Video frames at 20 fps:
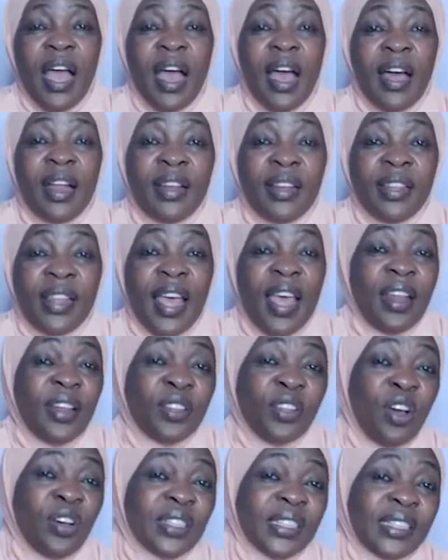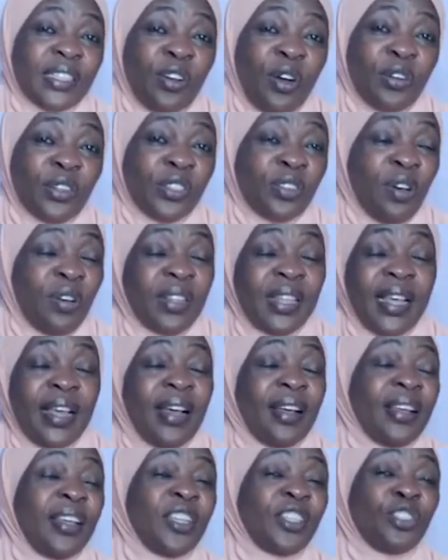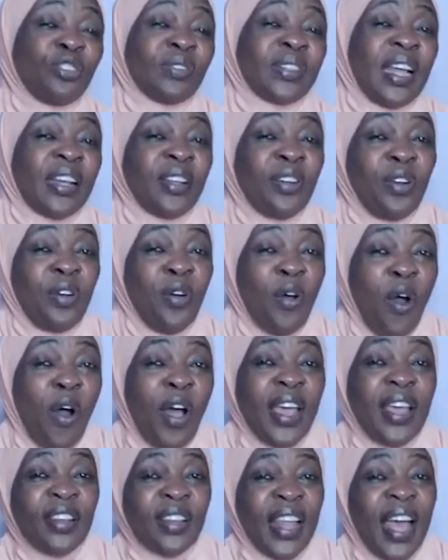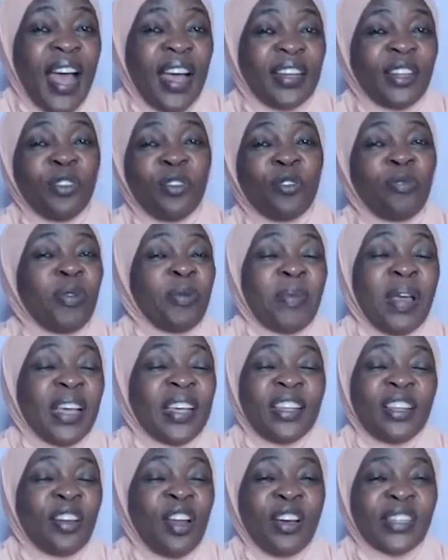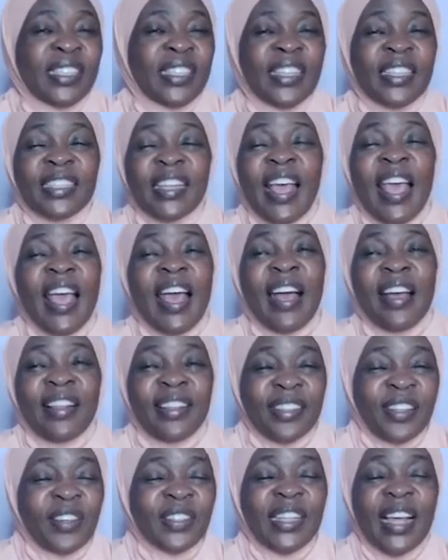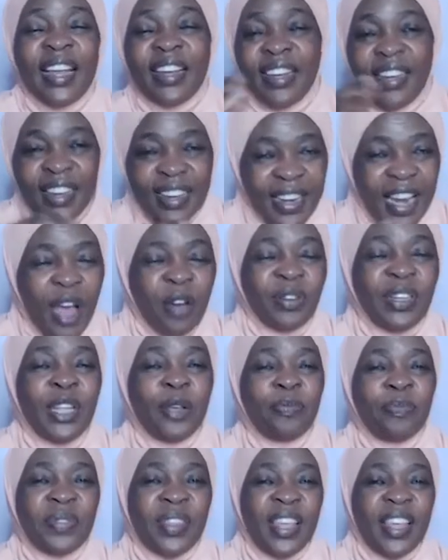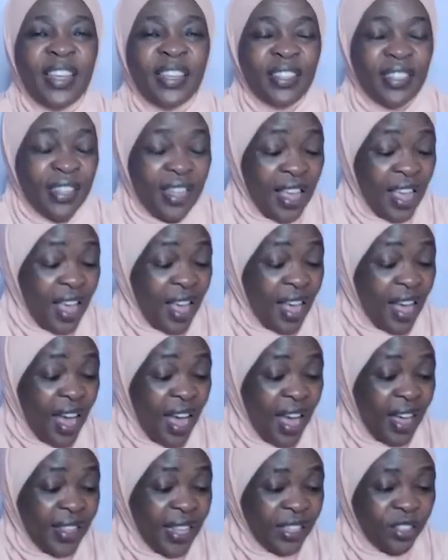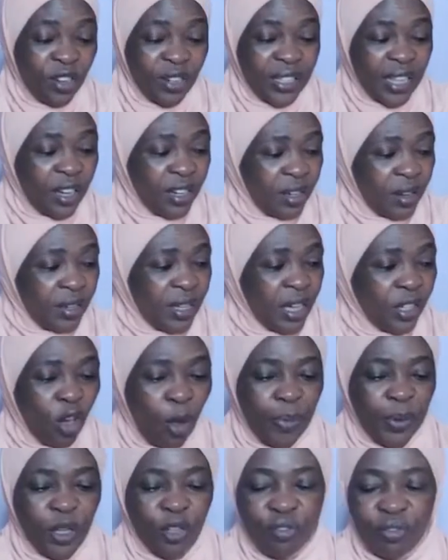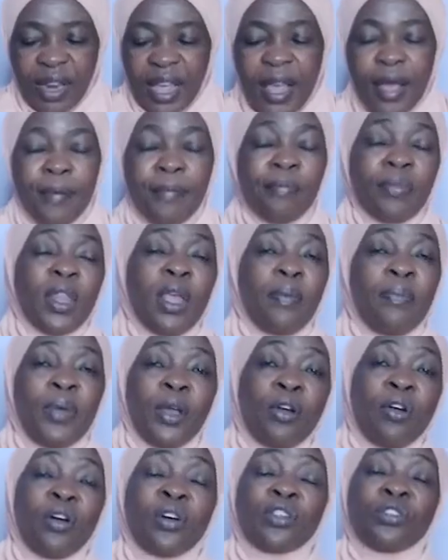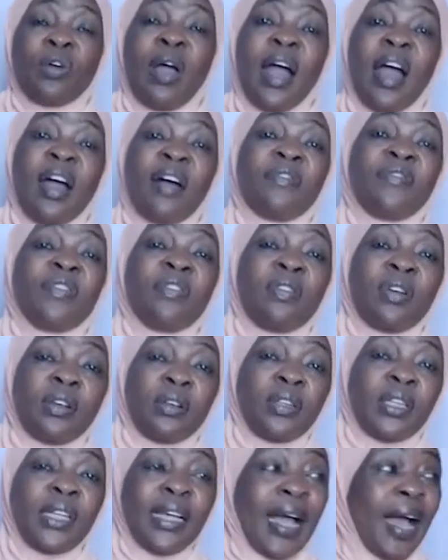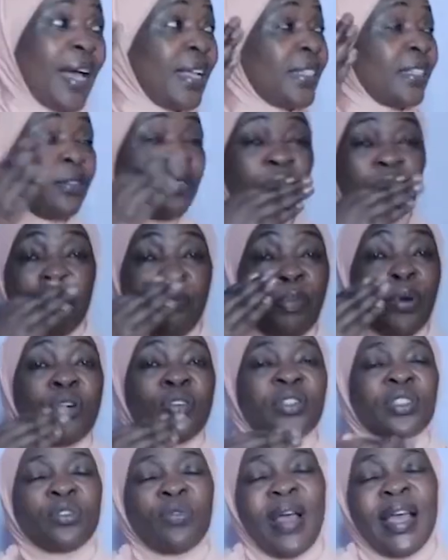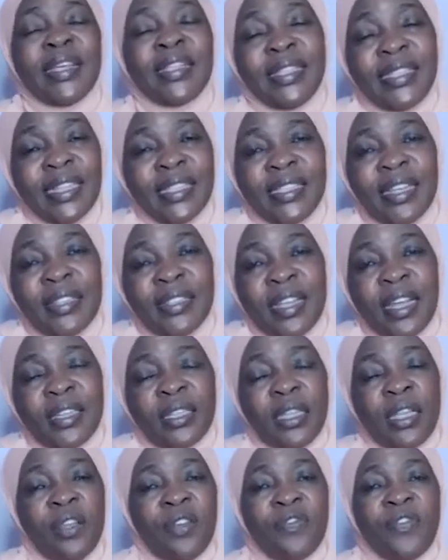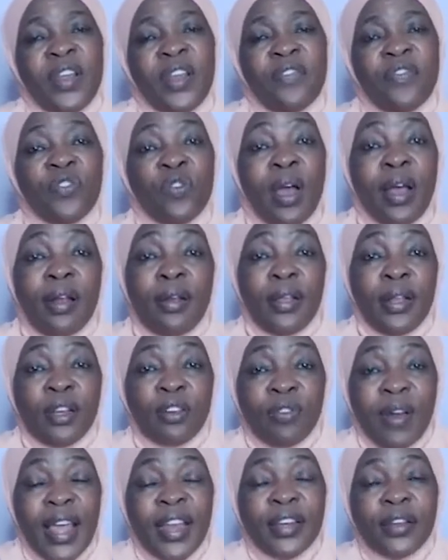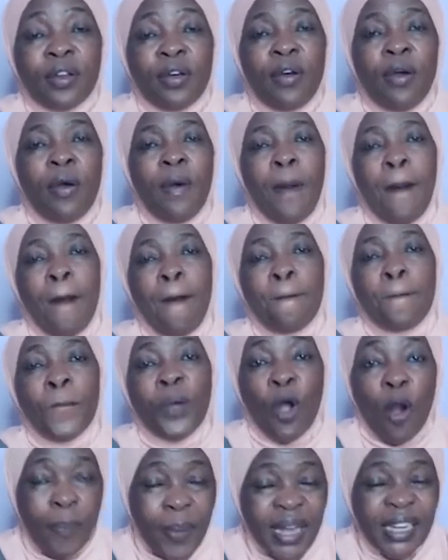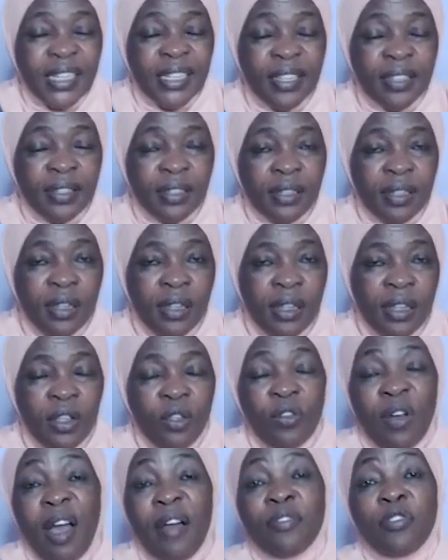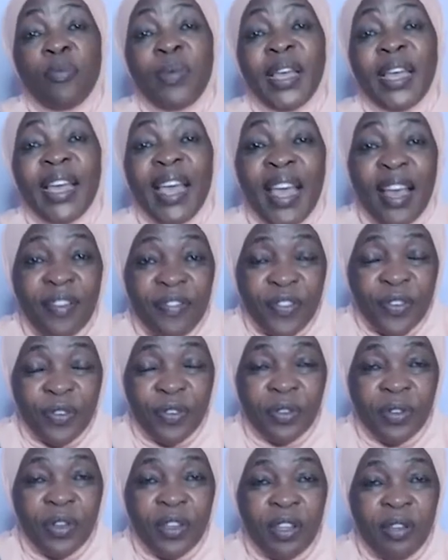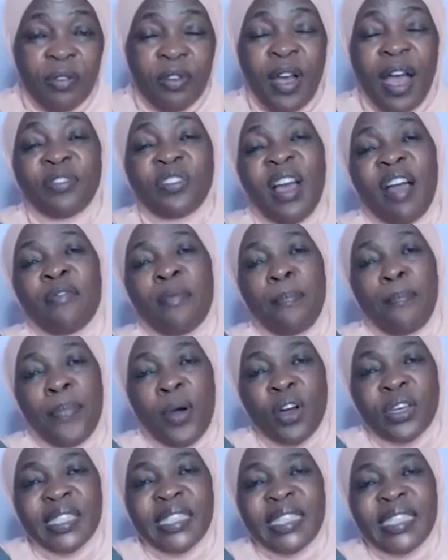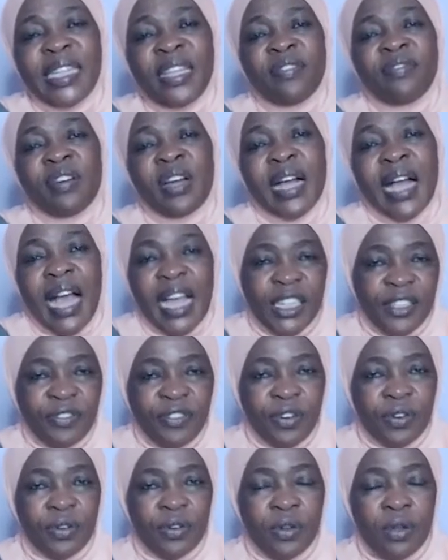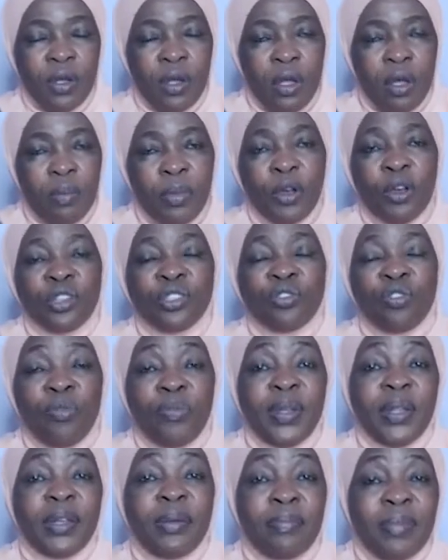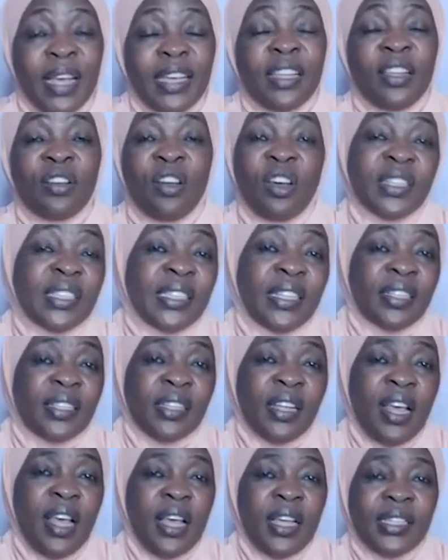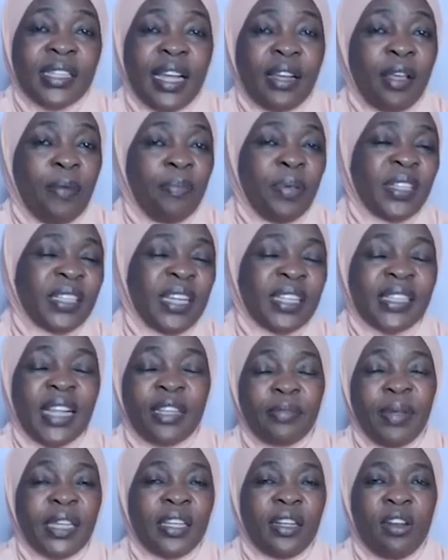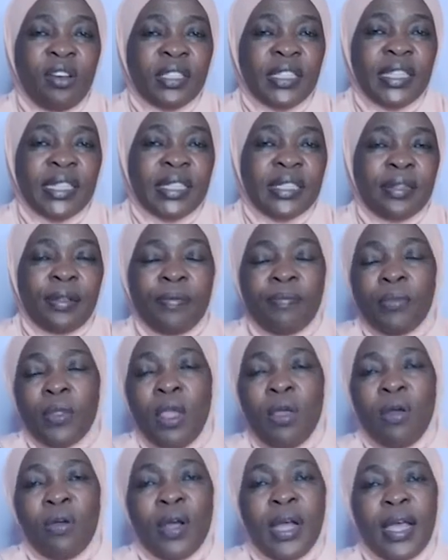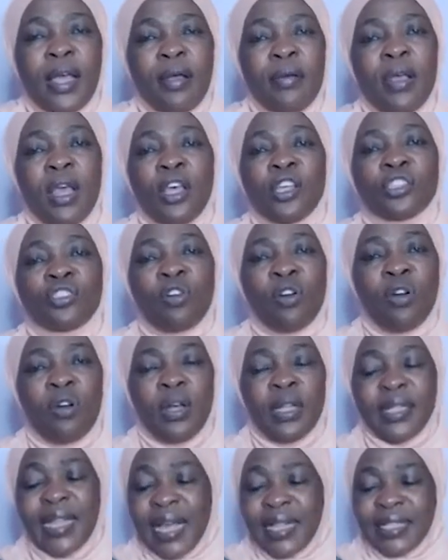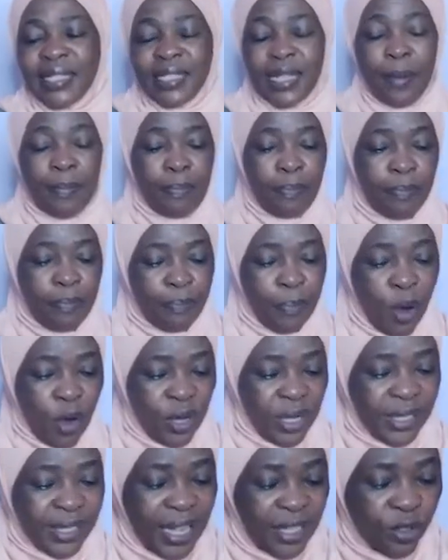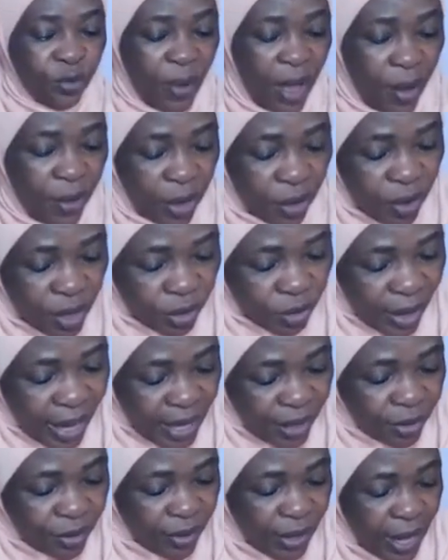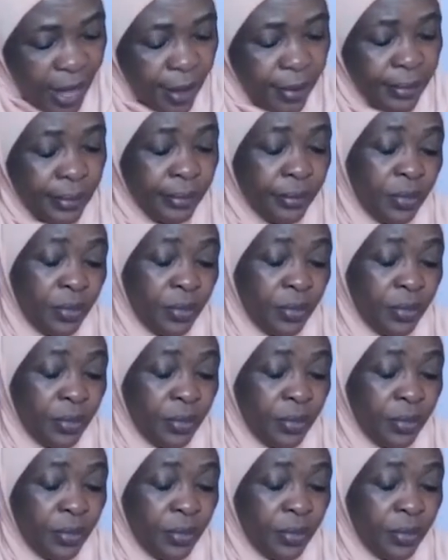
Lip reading: And then those also, there are issues that go in that. You could be making losses. Those are now deep things. That's not the topic today, because you have, he has books where he teaches that even if you are in rental properties, you have to be careful. You have to have positive cash flow. because you could be making losses. It's like a business making losses. Okay? So that's the point. That's where we're going to end today.